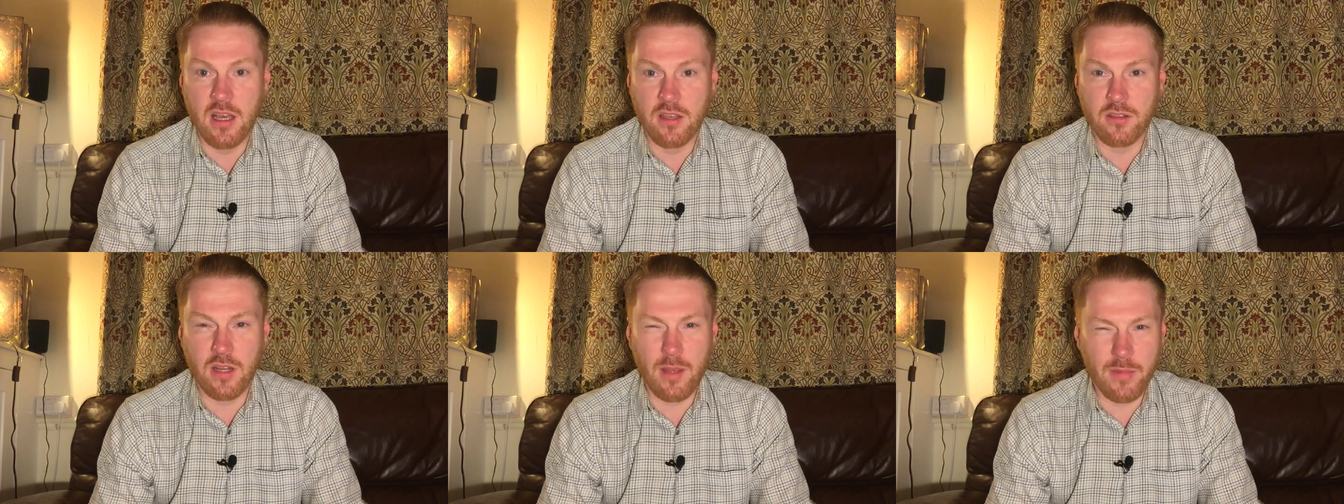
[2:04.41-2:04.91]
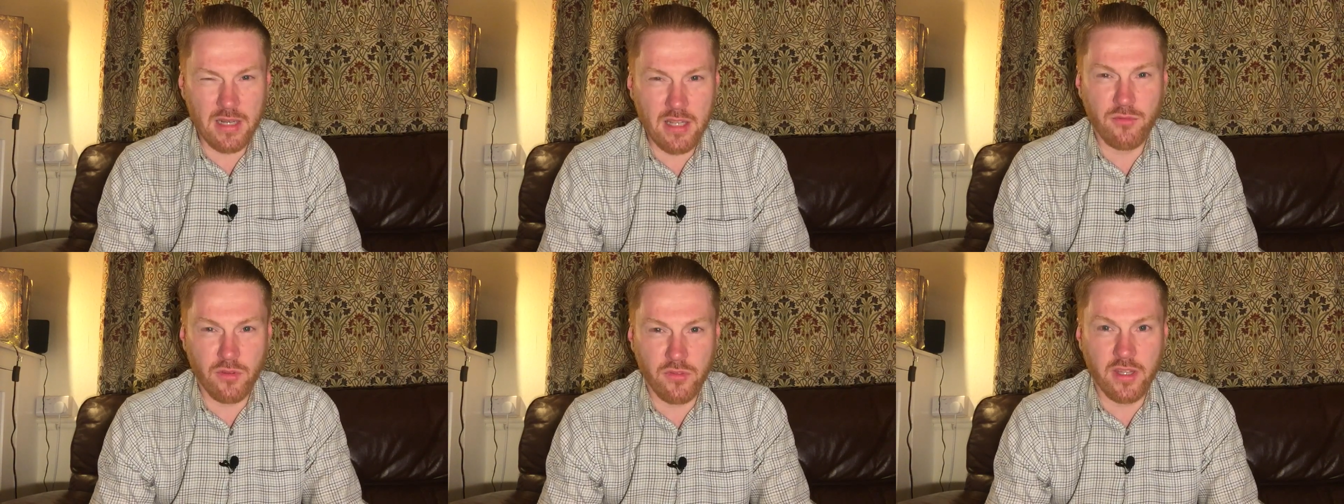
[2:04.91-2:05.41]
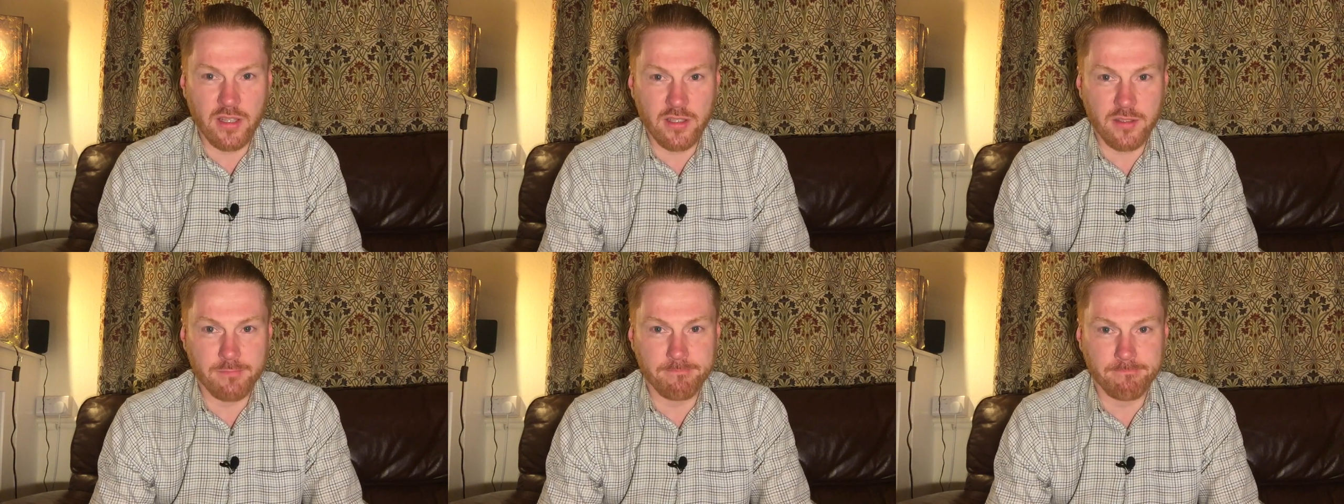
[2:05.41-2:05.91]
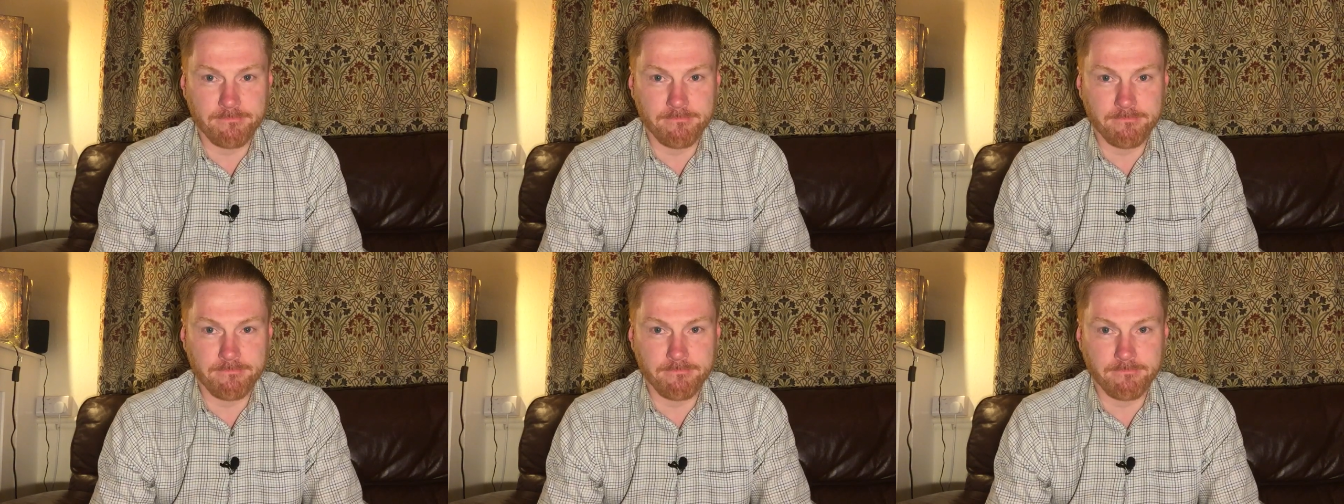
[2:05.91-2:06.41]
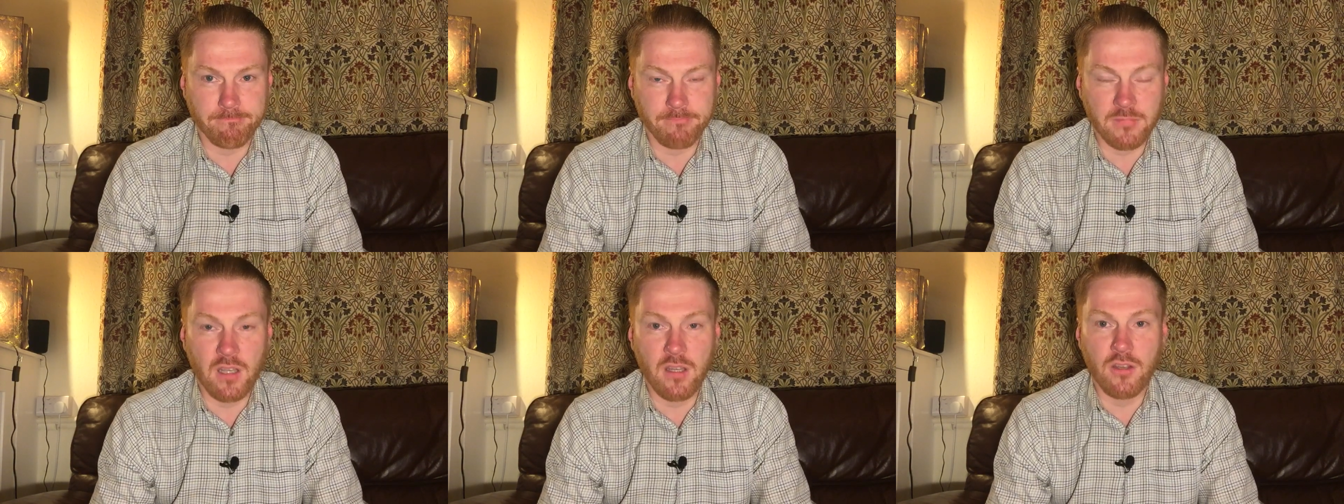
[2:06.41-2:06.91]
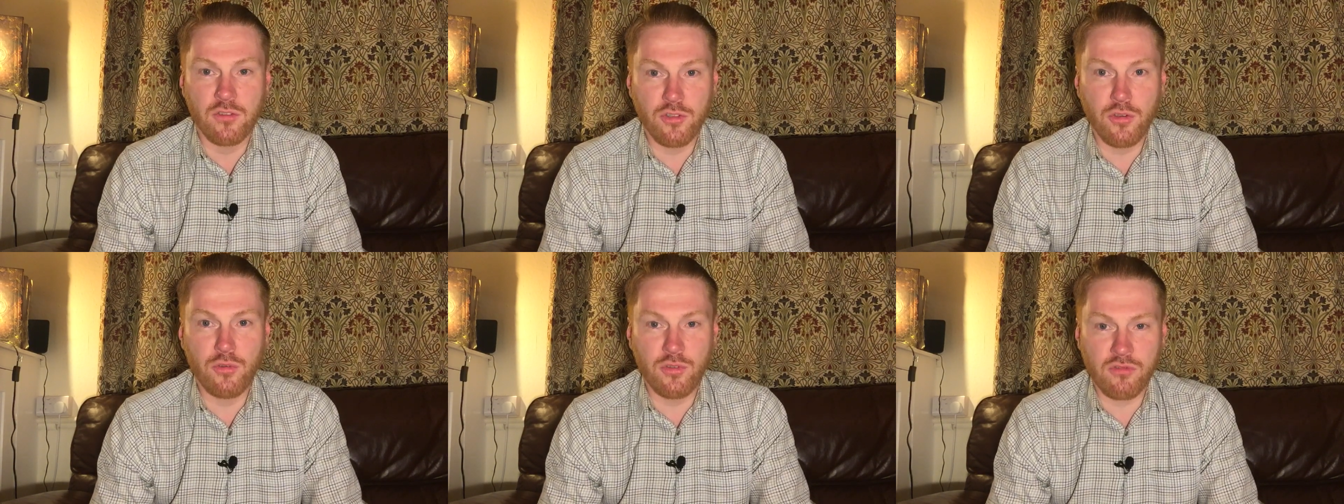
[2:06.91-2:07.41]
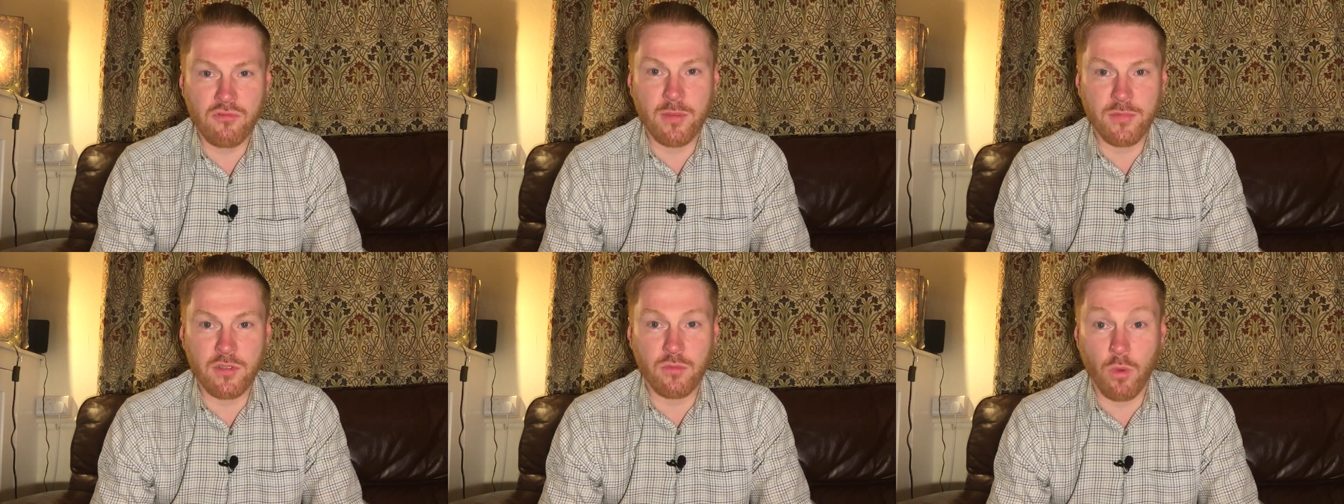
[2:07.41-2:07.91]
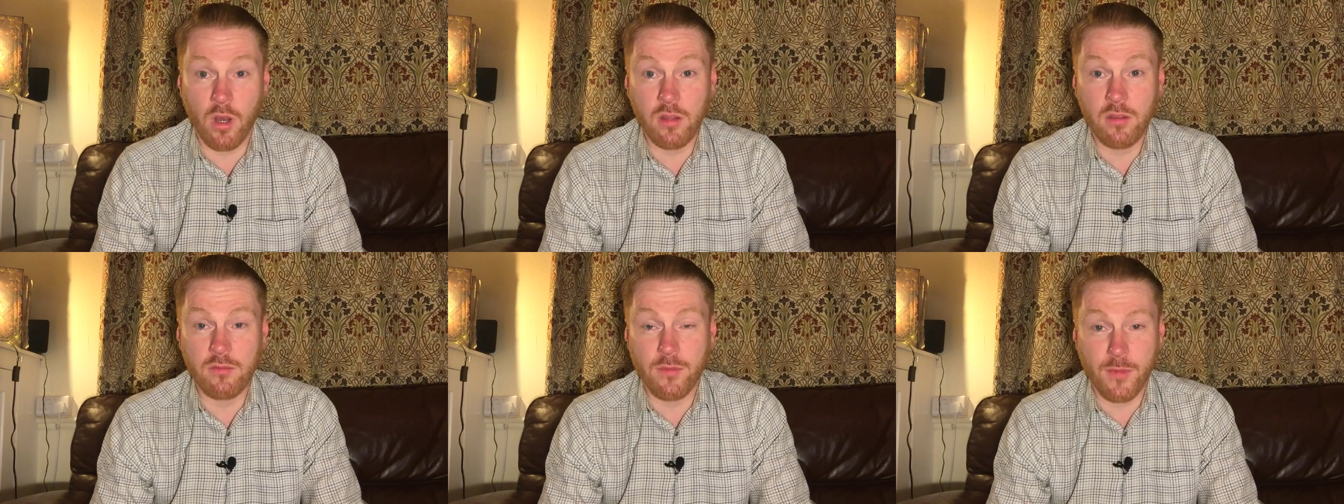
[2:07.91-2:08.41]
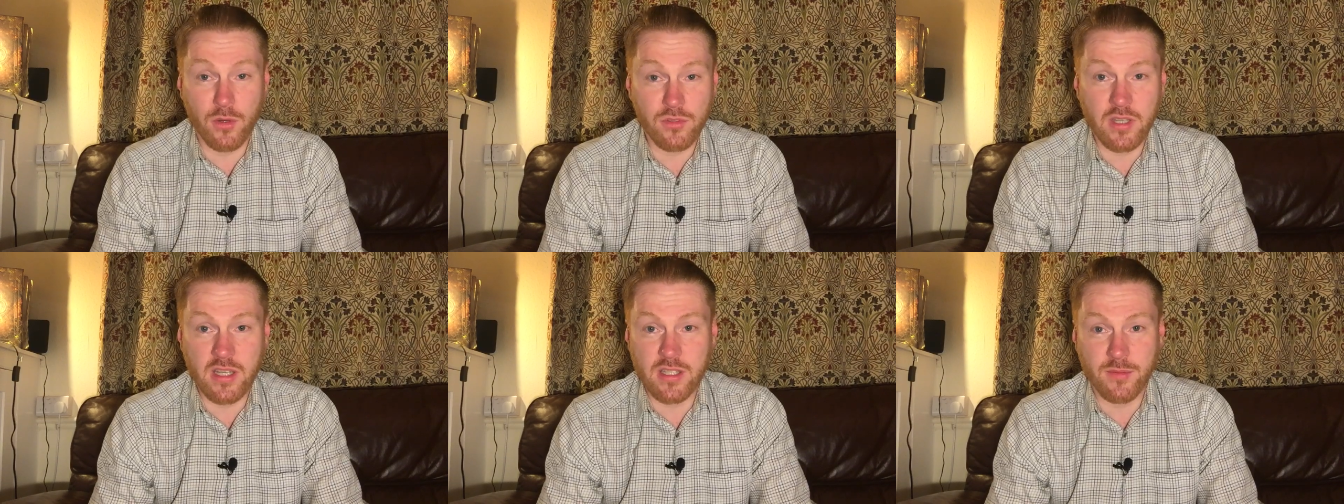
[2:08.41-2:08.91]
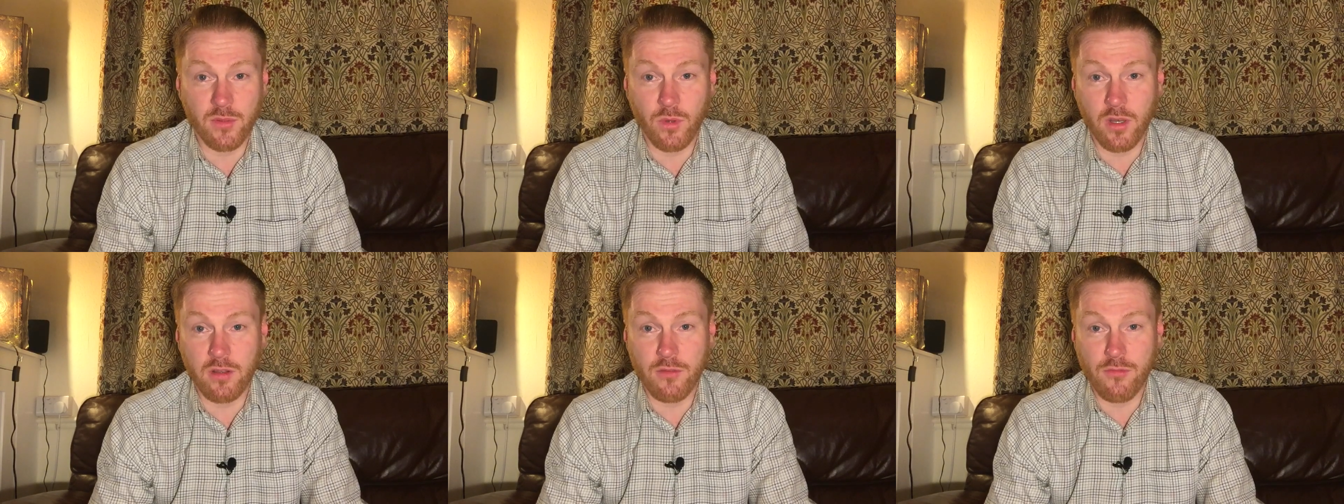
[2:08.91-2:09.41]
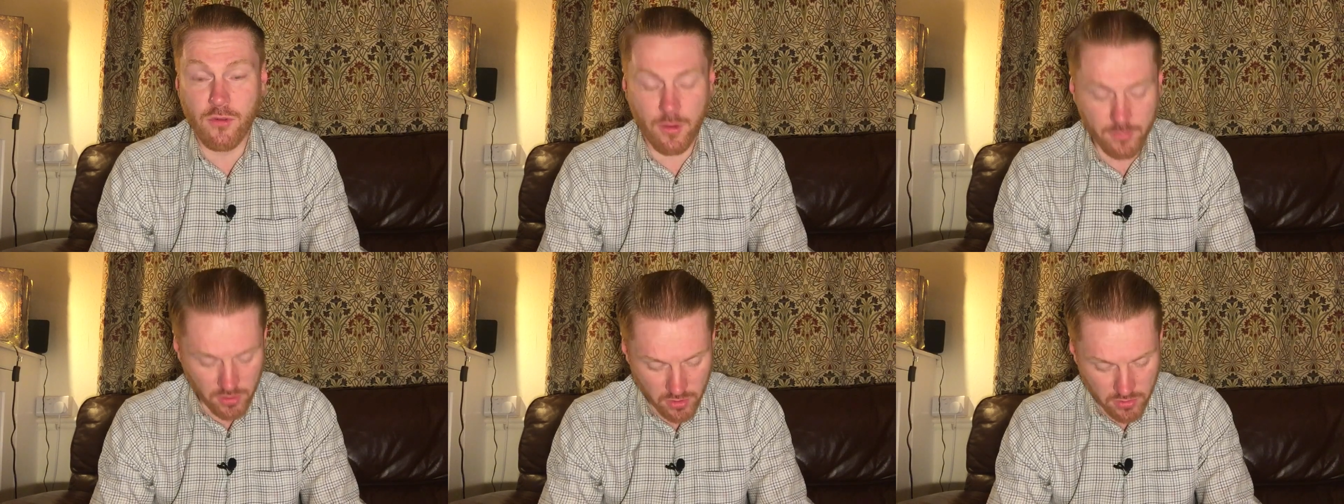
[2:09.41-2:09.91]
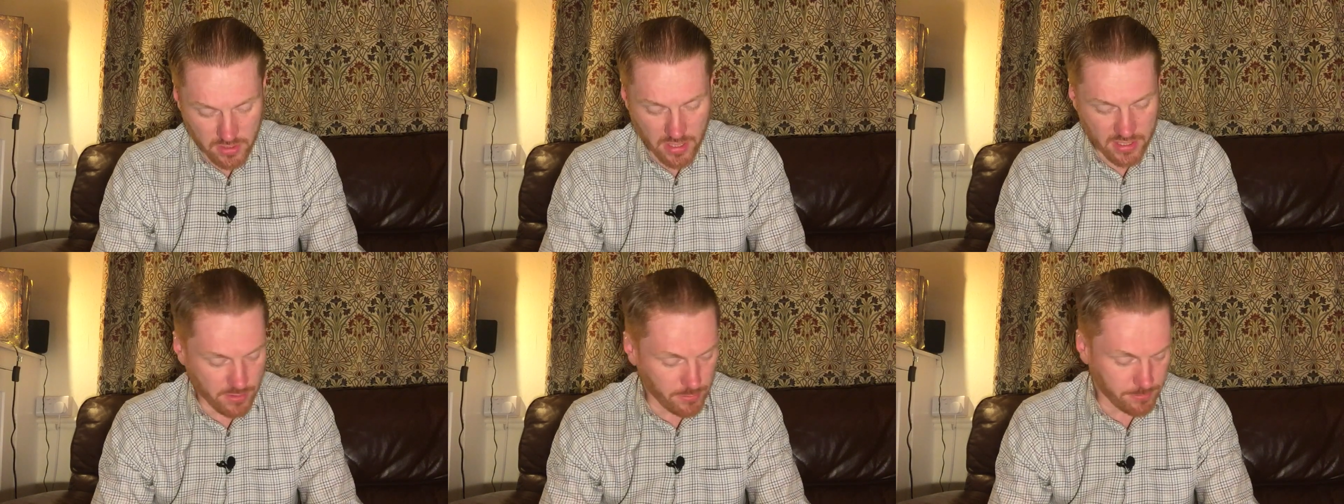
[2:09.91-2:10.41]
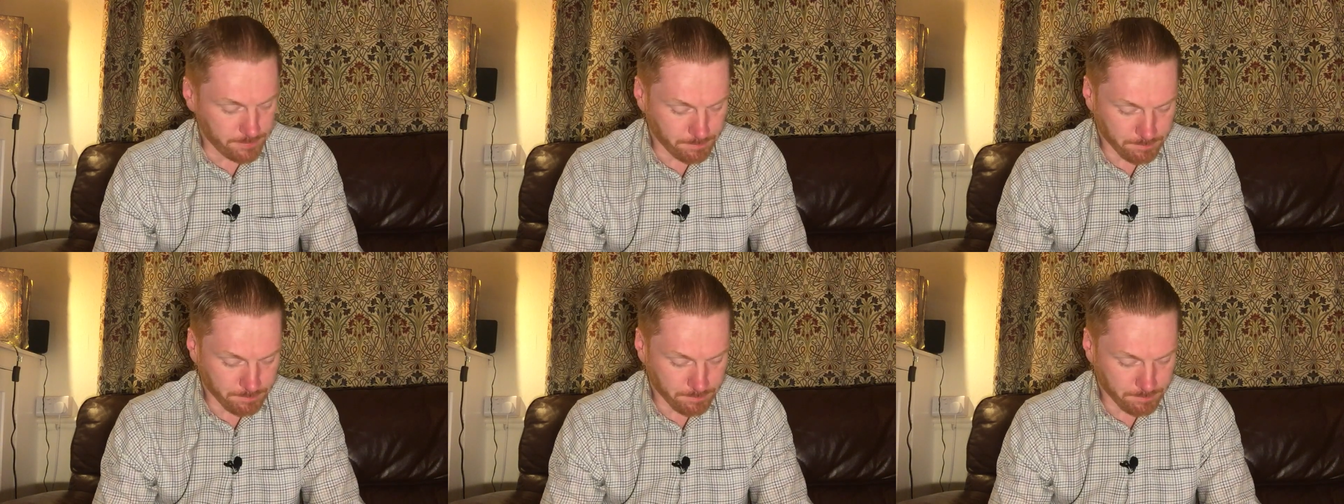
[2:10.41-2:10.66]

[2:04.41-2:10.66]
So let me leave you with this two scriptures one from Old Testament, one from the New Testament.